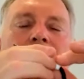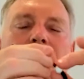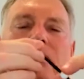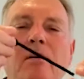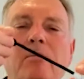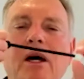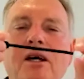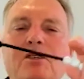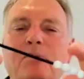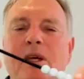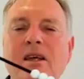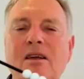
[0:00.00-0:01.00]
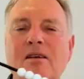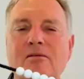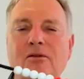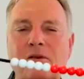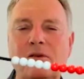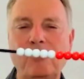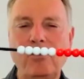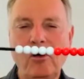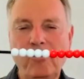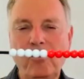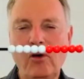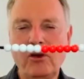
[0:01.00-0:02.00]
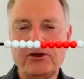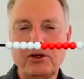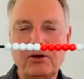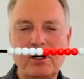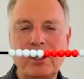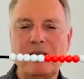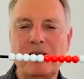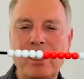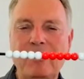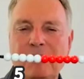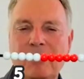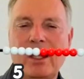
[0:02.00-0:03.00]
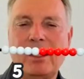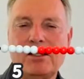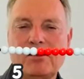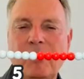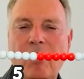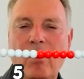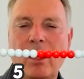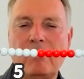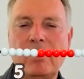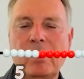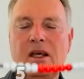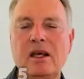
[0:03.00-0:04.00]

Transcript: Well, that must be 4 and 4/4, or another name for that is 5.